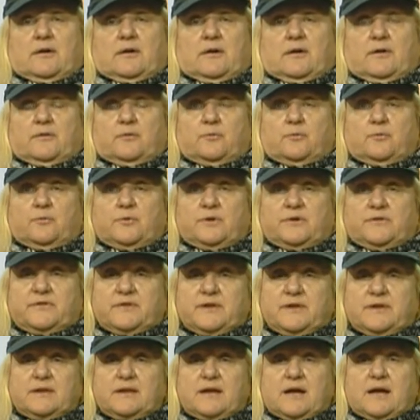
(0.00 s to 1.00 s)

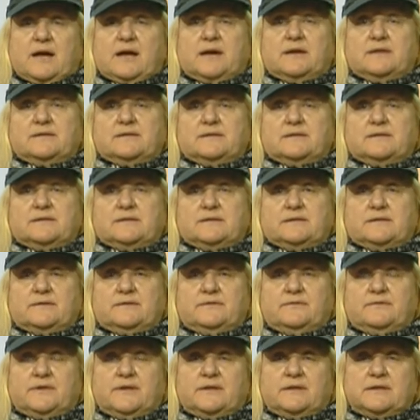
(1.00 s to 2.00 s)
within us
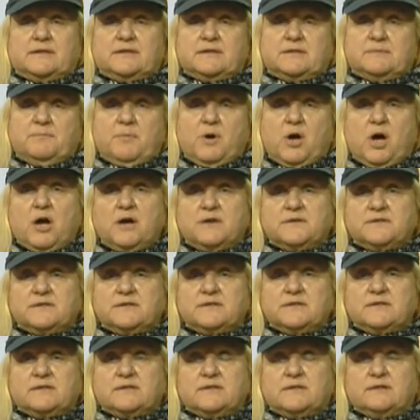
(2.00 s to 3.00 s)
that is
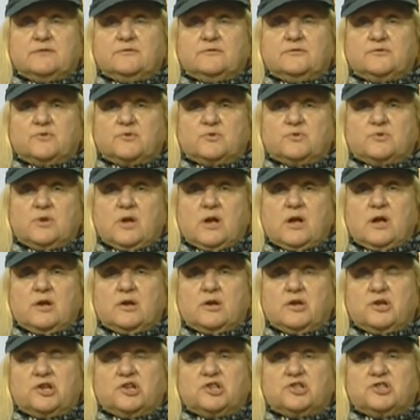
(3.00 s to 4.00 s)
positive to
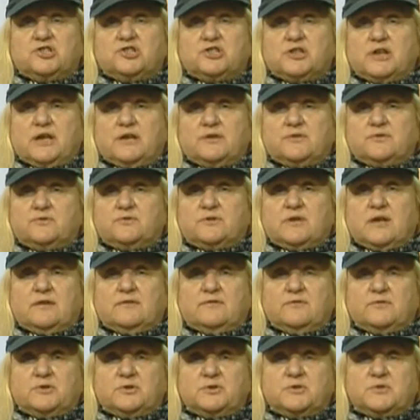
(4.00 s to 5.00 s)
knowledge and to
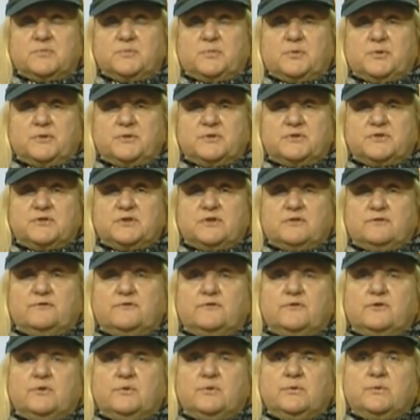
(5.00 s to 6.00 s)
diverse points of
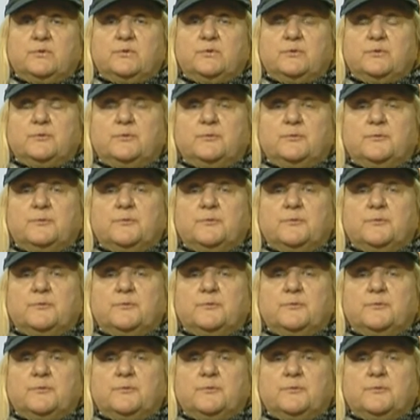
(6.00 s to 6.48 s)
view